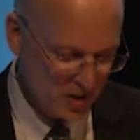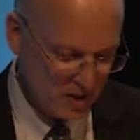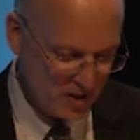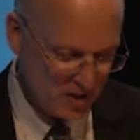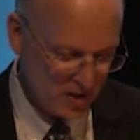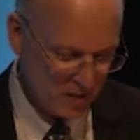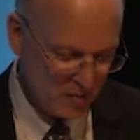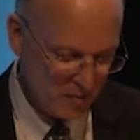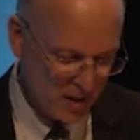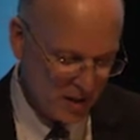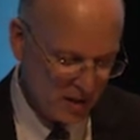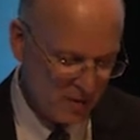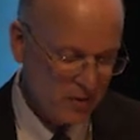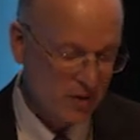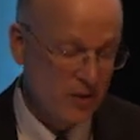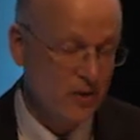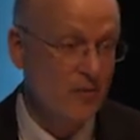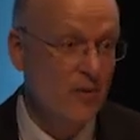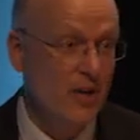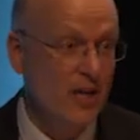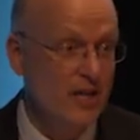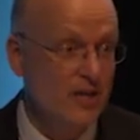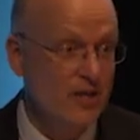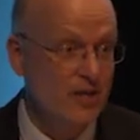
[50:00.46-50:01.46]
distant mountain
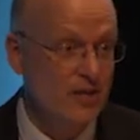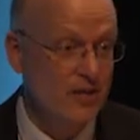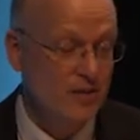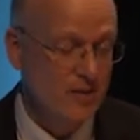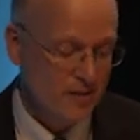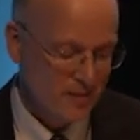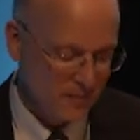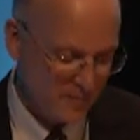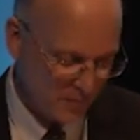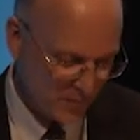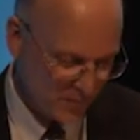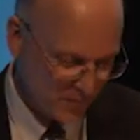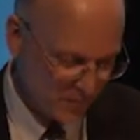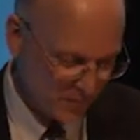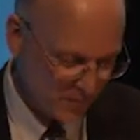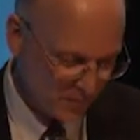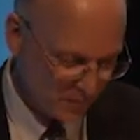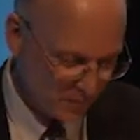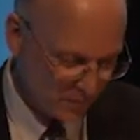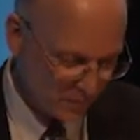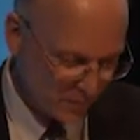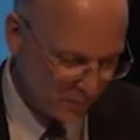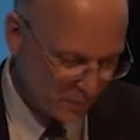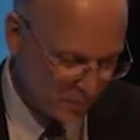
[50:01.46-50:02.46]
ranges.
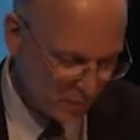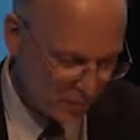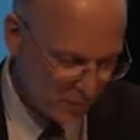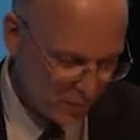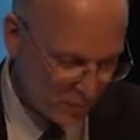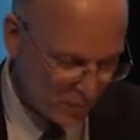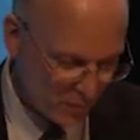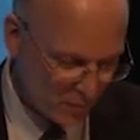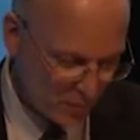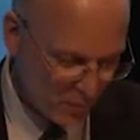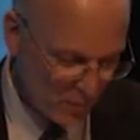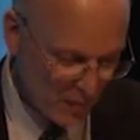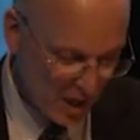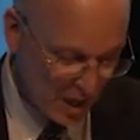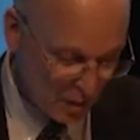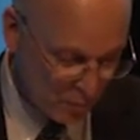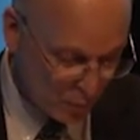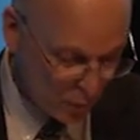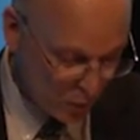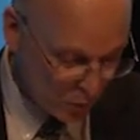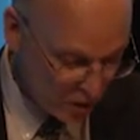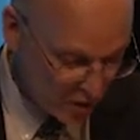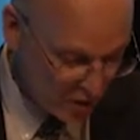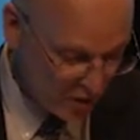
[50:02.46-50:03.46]

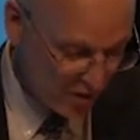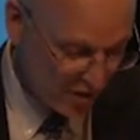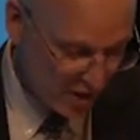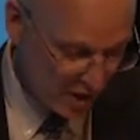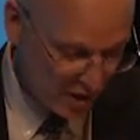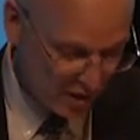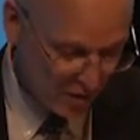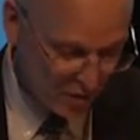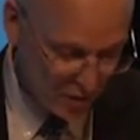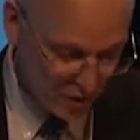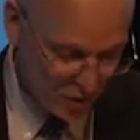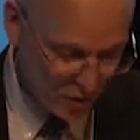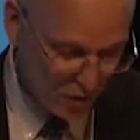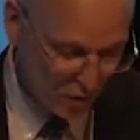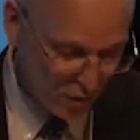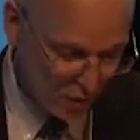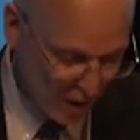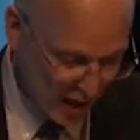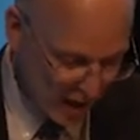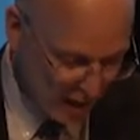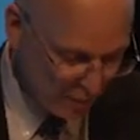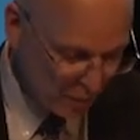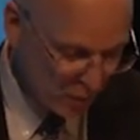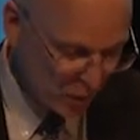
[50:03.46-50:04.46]
And Buddhist thinkers
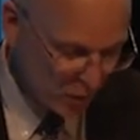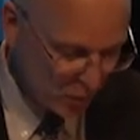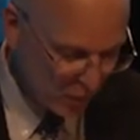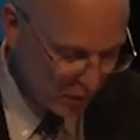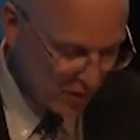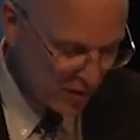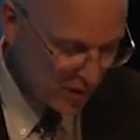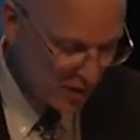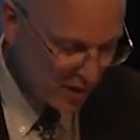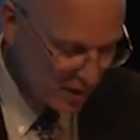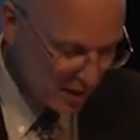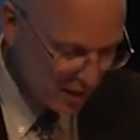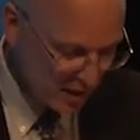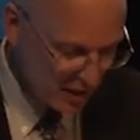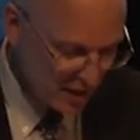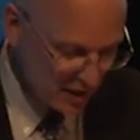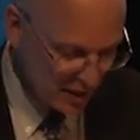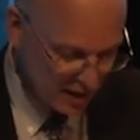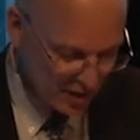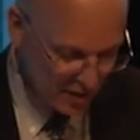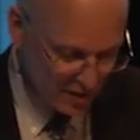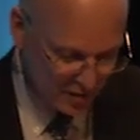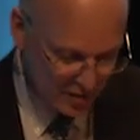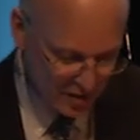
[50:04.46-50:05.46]
grappled with the
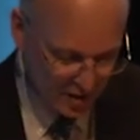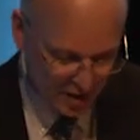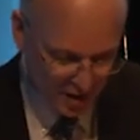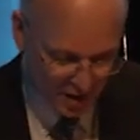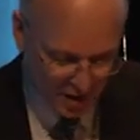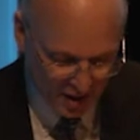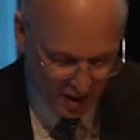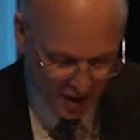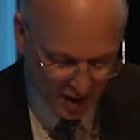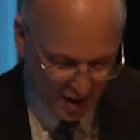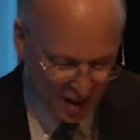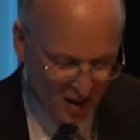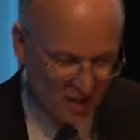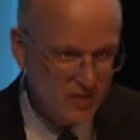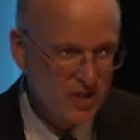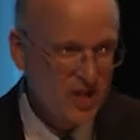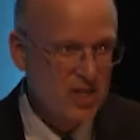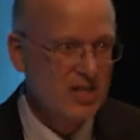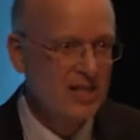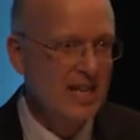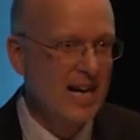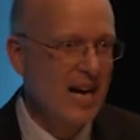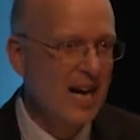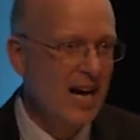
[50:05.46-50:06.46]
details of
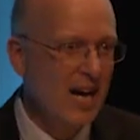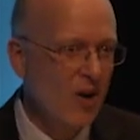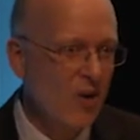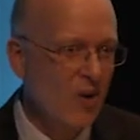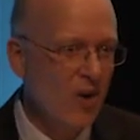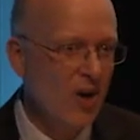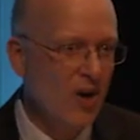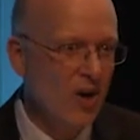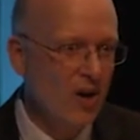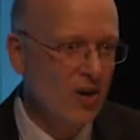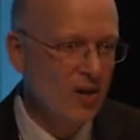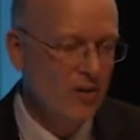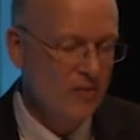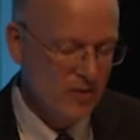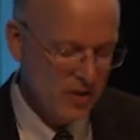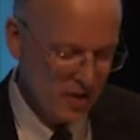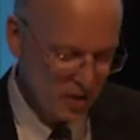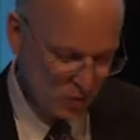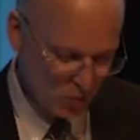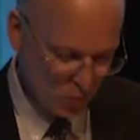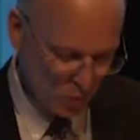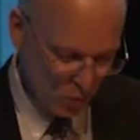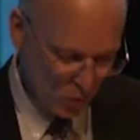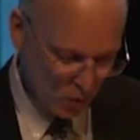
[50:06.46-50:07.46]
just how all of
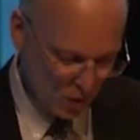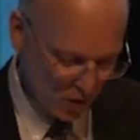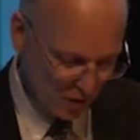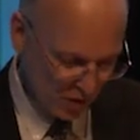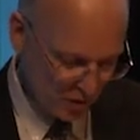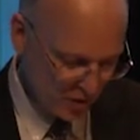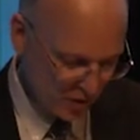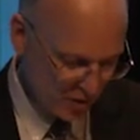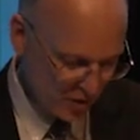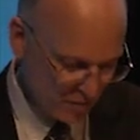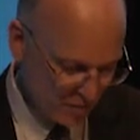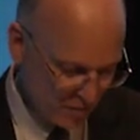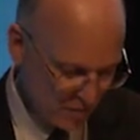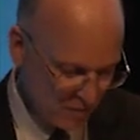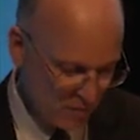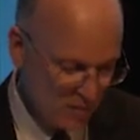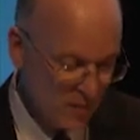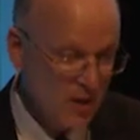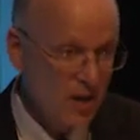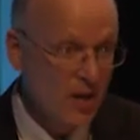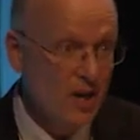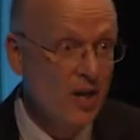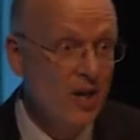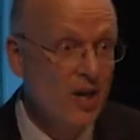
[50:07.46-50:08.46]
this works.
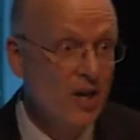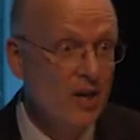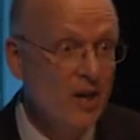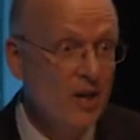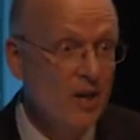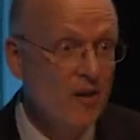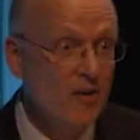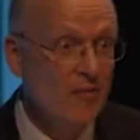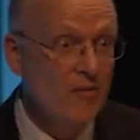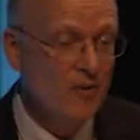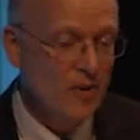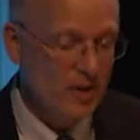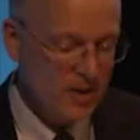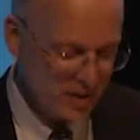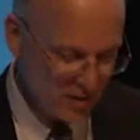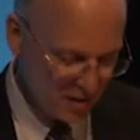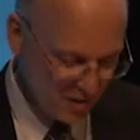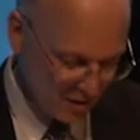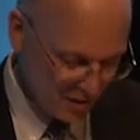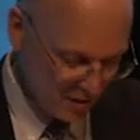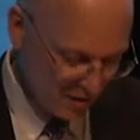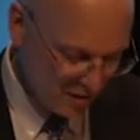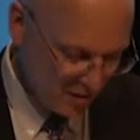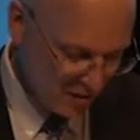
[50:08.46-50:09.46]
For
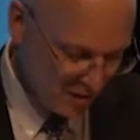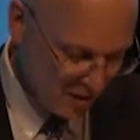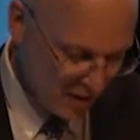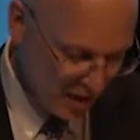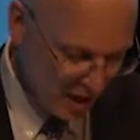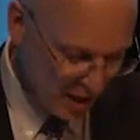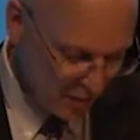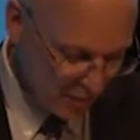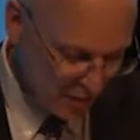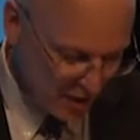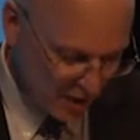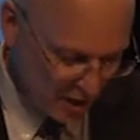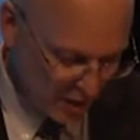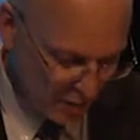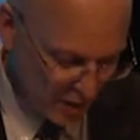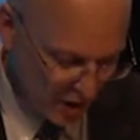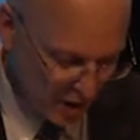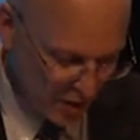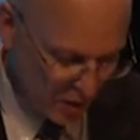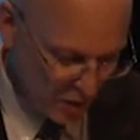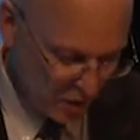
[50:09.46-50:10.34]
instance, the Abhidharma